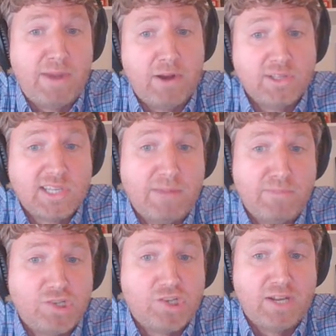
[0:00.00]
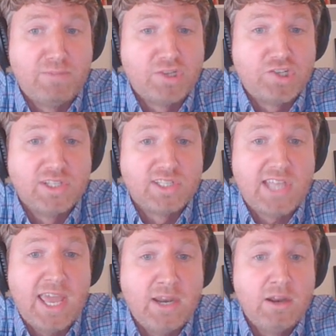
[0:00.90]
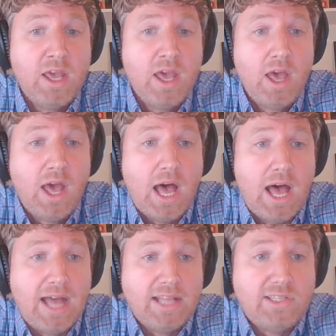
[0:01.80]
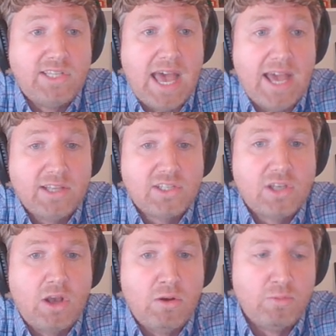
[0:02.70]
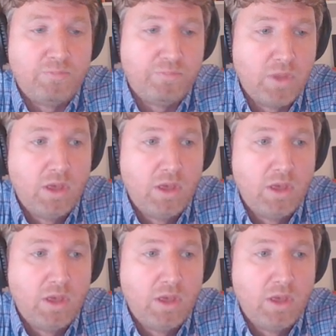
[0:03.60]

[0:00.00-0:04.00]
Maryland's got Michigan and Michigan State on deck. So